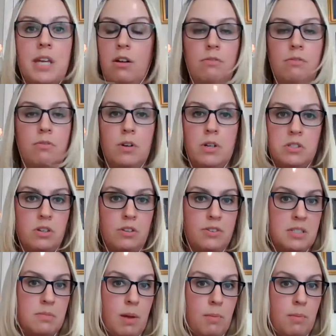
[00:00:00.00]
caring for a
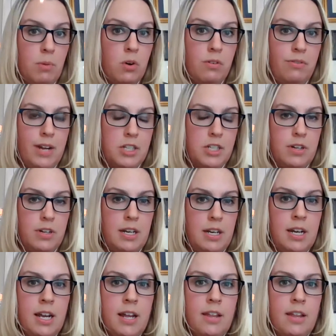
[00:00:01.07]
service member or veteran